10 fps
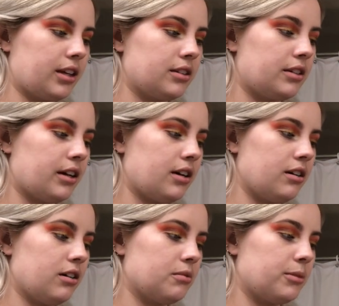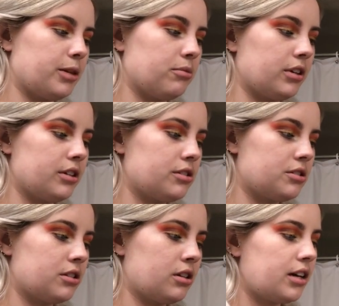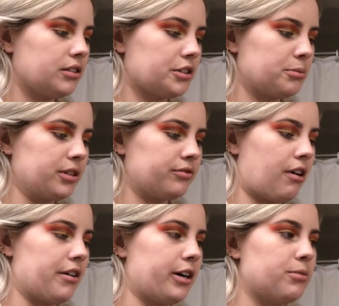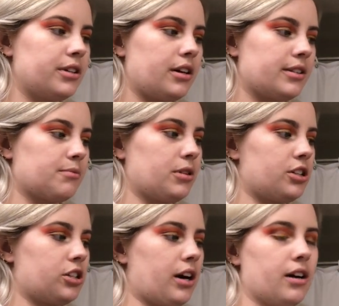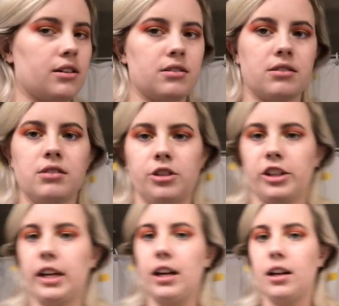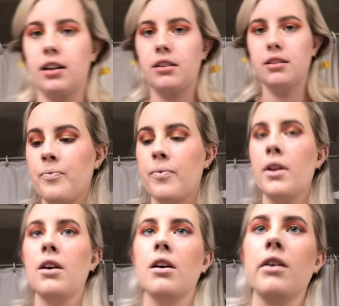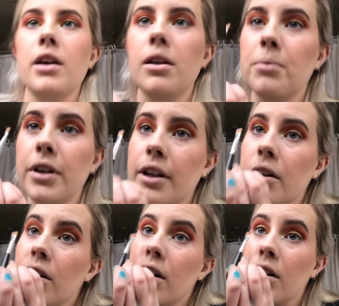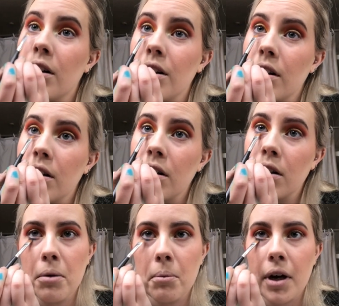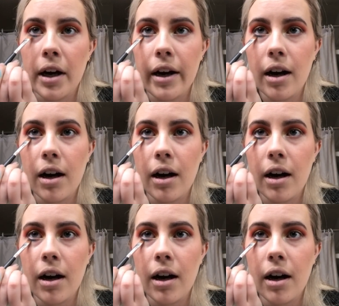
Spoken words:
get that on my brush. Got a little bit of fallout, but not as much as You're Kidding. And I'm going to go under my